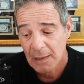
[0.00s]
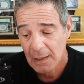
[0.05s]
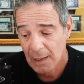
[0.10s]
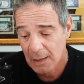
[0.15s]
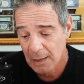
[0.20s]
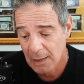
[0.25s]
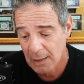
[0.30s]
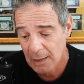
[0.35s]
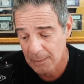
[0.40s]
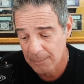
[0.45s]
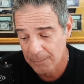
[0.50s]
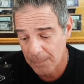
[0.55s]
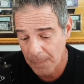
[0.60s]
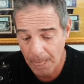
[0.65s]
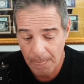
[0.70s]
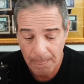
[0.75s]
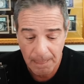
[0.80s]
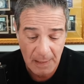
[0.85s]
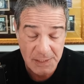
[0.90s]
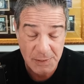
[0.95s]

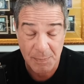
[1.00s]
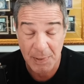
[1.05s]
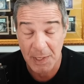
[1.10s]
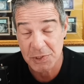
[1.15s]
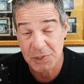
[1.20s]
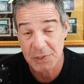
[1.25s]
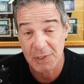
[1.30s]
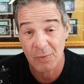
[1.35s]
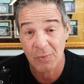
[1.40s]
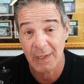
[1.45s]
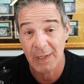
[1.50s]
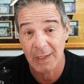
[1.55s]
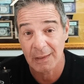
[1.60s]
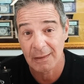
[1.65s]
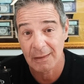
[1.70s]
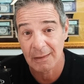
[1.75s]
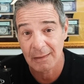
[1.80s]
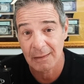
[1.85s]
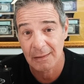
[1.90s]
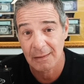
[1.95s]
Um, especially
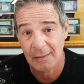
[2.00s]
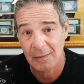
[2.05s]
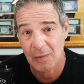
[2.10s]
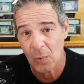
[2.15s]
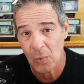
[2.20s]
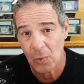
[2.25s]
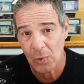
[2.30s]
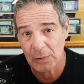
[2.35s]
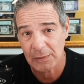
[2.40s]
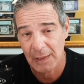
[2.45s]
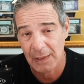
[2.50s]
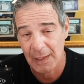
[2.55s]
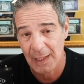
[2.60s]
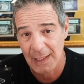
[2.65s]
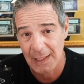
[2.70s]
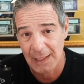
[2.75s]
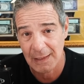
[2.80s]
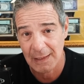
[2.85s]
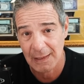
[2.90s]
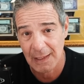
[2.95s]
when gold
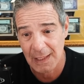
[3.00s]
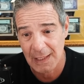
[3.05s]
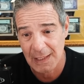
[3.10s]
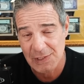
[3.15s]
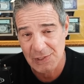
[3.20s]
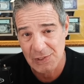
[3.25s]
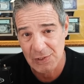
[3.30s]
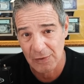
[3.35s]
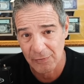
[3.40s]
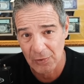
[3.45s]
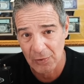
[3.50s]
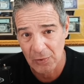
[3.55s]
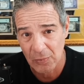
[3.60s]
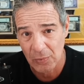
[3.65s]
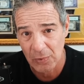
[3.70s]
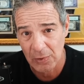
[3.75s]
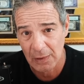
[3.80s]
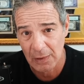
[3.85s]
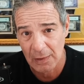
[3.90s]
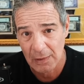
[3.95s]
and, and silver
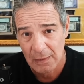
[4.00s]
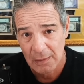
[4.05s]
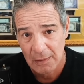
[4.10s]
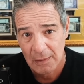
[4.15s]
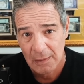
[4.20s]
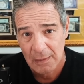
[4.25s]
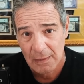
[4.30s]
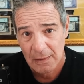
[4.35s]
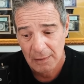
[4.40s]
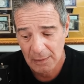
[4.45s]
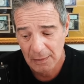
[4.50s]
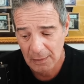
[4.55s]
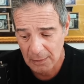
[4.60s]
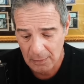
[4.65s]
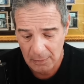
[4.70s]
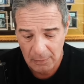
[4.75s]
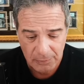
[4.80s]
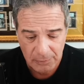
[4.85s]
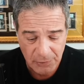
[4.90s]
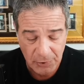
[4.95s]
were, you
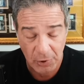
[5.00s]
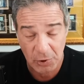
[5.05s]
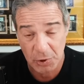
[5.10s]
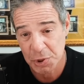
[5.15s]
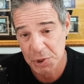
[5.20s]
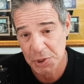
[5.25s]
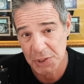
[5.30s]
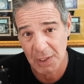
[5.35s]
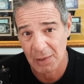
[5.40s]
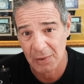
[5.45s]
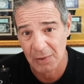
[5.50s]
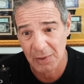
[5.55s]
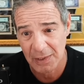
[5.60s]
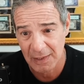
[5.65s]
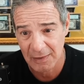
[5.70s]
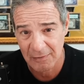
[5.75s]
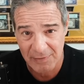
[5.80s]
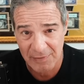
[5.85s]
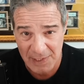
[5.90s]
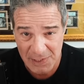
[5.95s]
know, tertiary
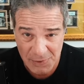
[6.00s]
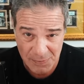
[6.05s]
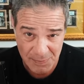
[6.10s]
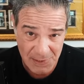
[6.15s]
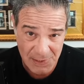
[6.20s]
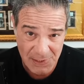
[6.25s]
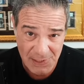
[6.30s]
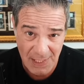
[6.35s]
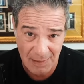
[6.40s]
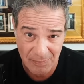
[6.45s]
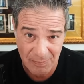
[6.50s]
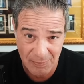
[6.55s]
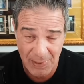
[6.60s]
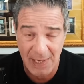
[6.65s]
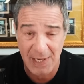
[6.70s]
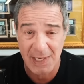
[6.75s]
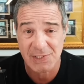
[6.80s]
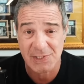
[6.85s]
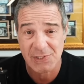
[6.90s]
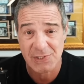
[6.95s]
investments at
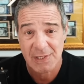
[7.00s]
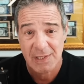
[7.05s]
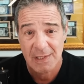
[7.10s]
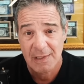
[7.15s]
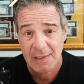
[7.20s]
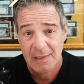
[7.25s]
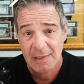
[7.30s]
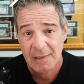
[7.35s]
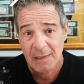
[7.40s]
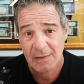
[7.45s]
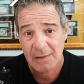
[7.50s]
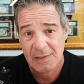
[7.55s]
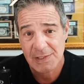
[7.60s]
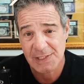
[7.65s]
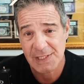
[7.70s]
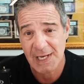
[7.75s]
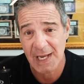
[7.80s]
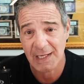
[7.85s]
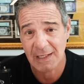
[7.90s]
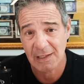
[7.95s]
best,
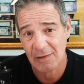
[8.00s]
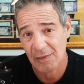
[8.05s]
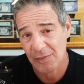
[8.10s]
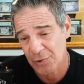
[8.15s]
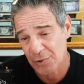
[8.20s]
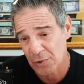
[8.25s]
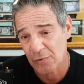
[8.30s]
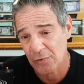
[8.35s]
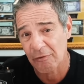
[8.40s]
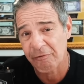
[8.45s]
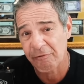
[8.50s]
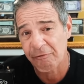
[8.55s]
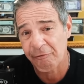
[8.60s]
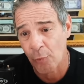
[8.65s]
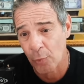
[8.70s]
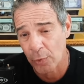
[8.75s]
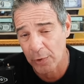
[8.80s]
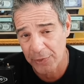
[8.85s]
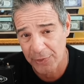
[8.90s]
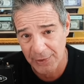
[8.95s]
second, third, or
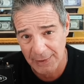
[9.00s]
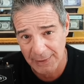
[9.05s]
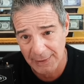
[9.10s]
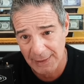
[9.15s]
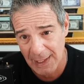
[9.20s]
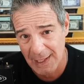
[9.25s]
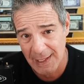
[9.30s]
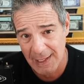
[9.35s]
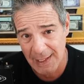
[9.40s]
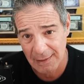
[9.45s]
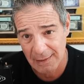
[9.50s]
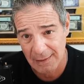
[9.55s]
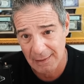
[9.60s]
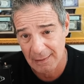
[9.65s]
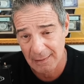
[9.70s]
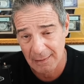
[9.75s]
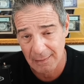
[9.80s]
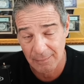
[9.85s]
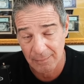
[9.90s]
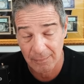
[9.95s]
fourth in line,
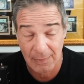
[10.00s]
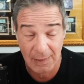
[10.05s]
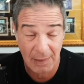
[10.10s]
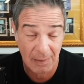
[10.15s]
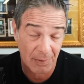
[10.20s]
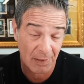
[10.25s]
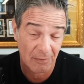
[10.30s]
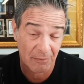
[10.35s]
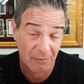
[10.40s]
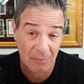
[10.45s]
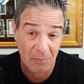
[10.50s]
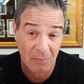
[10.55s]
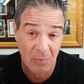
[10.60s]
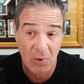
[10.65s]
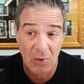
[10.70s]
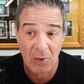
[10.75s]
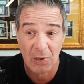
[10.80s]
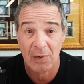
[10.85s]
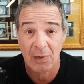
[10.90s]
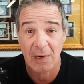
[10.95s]
maybe even
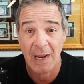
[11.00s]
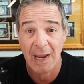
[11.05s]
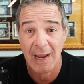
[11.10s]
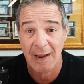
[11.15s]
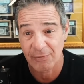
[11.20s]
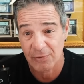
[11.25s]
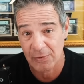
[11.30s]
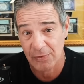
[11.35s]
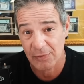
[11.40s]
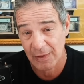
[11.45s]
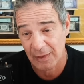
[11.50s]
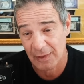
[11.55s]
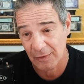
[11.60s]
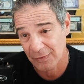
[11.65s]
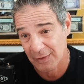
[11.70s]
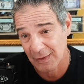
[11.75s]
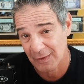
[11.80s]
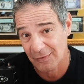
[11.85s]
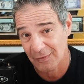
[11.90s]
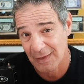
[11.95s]
more after things
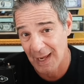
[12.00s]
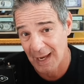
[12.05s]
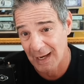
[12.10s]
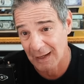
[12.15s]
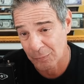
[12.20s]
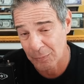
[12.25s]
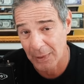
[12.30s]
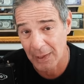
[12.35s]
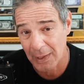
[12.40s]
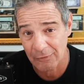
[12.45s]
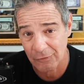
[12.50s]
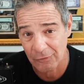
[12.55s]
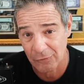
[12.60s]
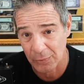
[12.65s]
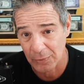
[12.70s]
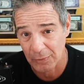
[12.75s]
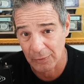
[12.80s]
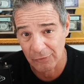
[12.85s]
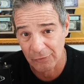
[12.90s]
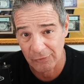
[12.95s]
like stocks, bonds,
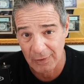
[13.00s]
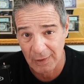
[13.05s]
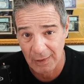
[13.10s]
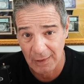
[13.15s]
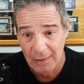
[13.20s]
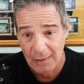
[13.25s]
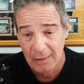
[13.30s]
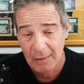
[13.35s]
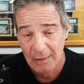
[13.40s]
real estate,